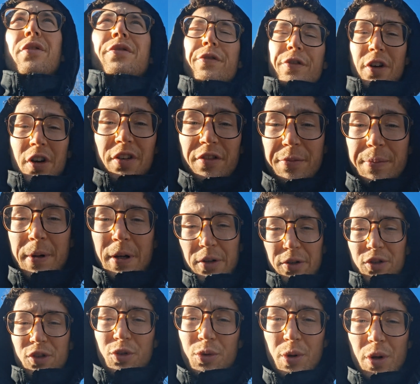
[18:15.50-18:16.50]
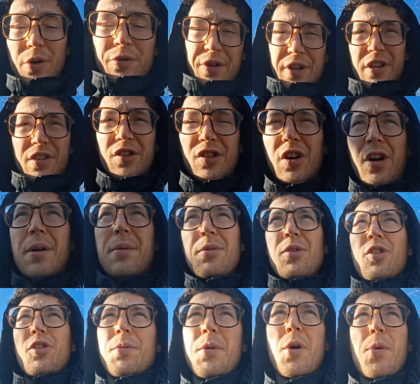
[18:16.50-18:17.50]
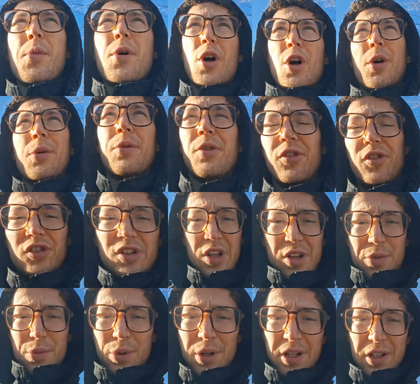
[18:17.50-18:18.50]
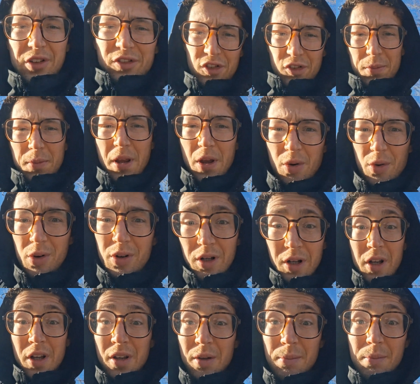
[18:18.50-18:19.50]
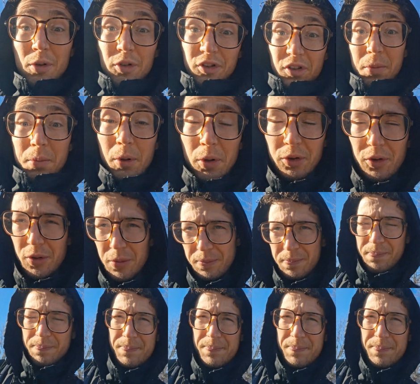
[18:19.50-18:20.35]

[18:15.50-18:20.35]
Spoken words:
12:05. It is time to smell my arms and see if we can smell Mossy Bottom.